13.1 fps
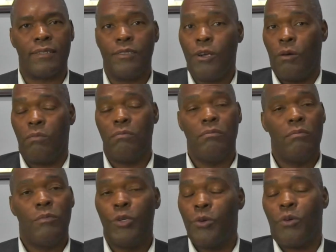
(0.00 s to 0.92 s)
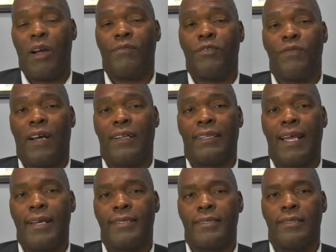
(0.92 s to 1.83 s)
No, you don't have to file
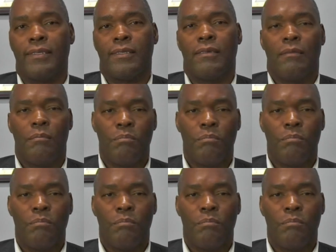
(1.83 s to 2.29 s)
taxes.